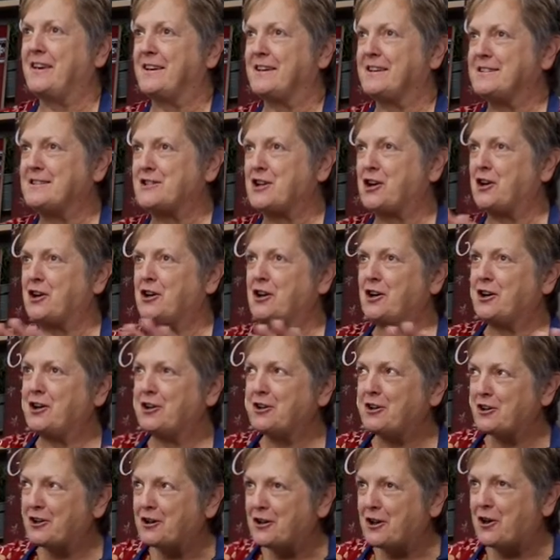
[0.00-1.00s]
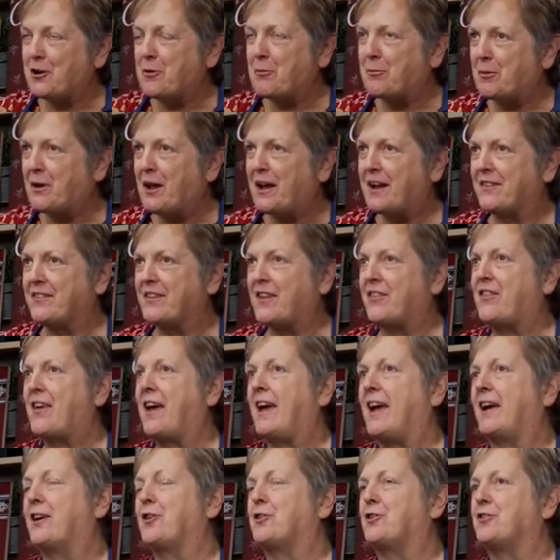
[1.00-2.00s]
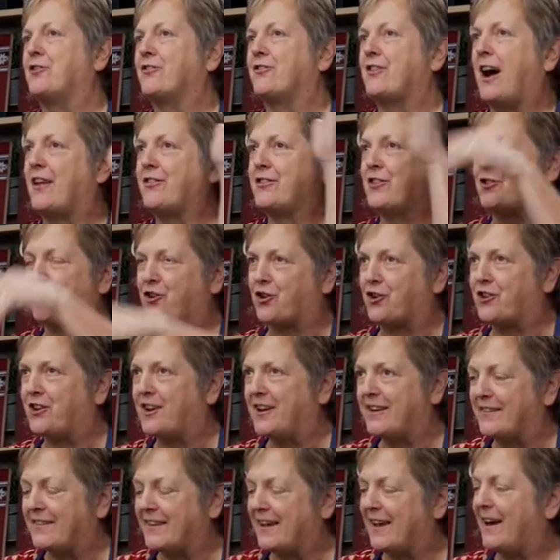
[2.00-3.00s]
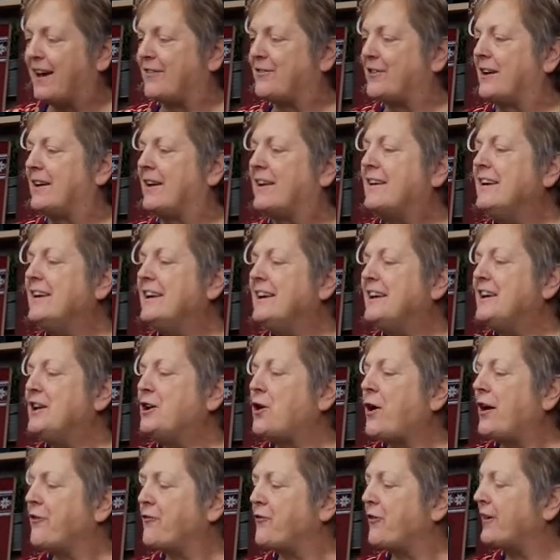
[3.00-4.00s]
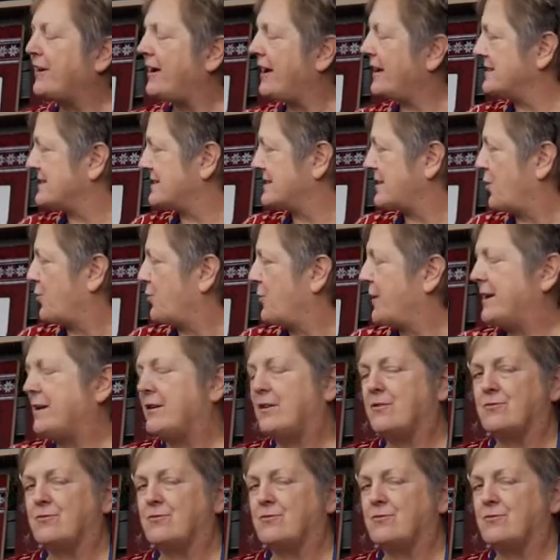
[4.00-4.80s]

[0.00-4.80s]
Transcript: kids are, you know, playing the thing or you've got the turkey in the oven. You know, I forget so we